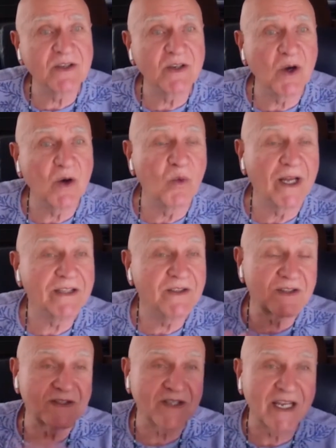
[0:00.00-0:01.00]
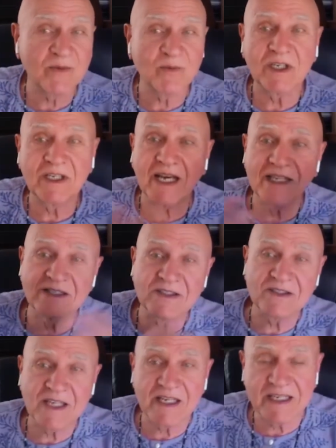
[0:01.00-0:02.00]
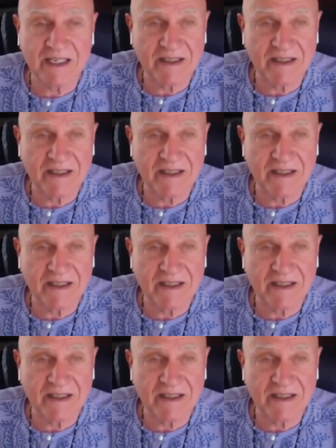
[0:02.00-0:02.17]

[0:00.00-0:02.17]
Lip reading: to know what to say and what not to say